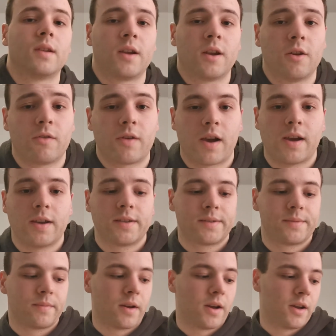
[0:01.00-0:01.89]
Hello
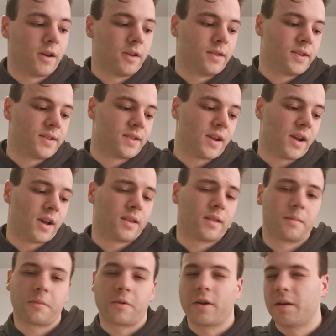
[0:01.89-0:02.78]
guys, I
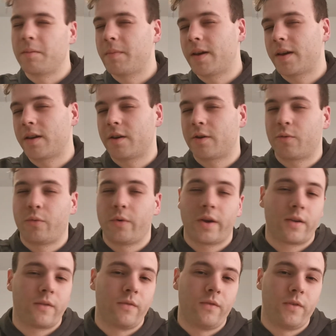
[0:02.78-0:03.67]
decided I'm gonna make a
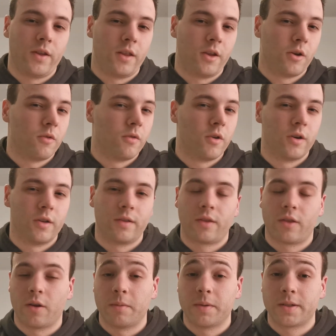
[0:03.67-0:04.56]
quick video
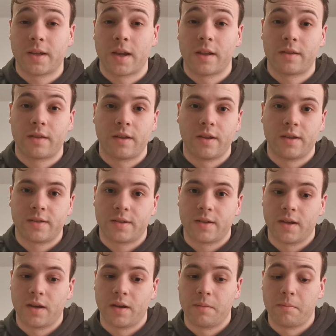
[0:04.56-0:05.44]
on Thomas Anthony's
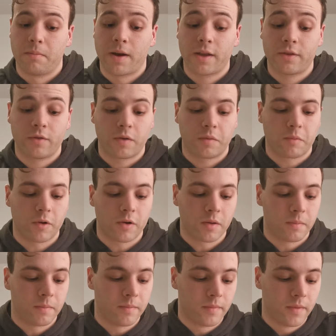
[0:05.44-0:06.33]
mentoring
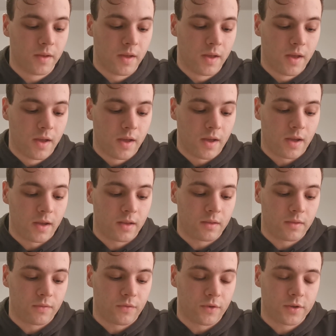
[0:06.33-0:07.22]
program.
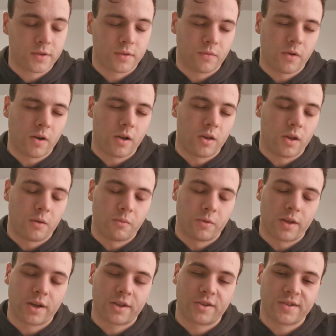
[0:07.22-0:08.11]
And first of all, I
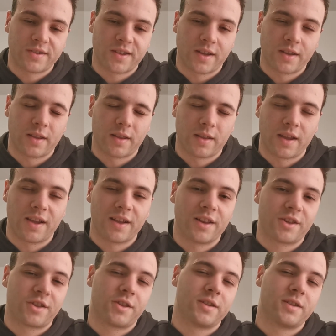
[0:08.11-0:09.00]
would like to say that
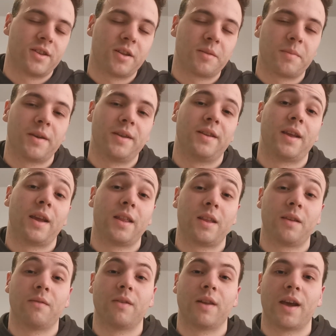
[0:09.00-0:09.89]
English is not my
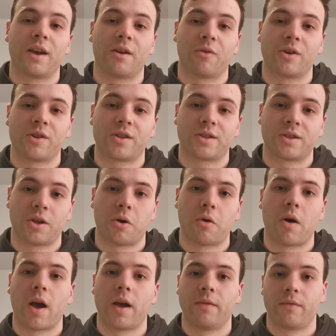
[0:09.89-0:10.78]
native language,
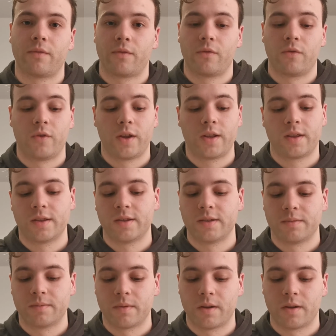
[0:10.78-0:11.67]
so I've
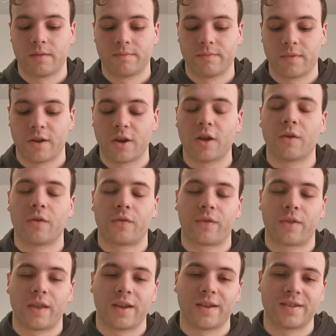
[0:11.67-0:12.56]
written a lot
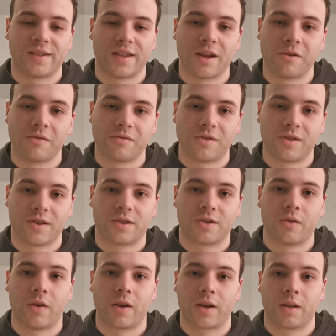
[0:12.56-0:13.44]
of things down just
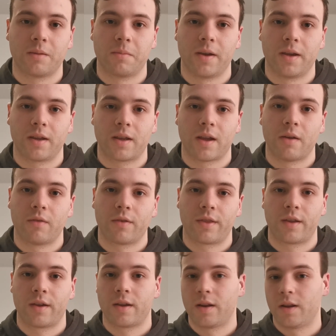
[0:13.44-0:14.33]
so I can make
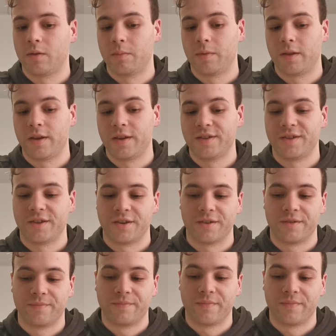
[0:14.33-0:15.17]
everything a little bit easier.